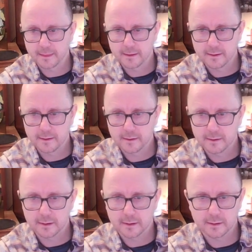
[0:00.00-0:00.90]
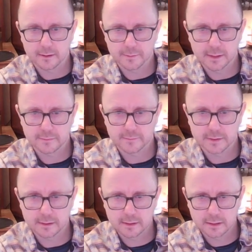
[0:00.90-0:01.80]
in its vicinity.
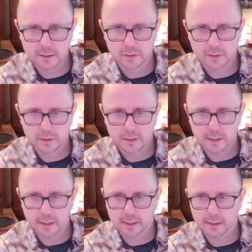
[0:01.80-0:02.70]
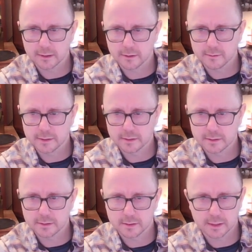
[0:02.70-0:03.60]
It can't go into the
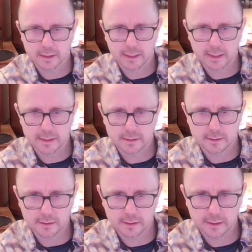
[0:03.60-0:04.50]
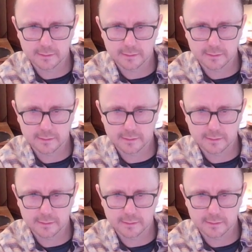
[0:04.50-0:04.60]
cage to the left, so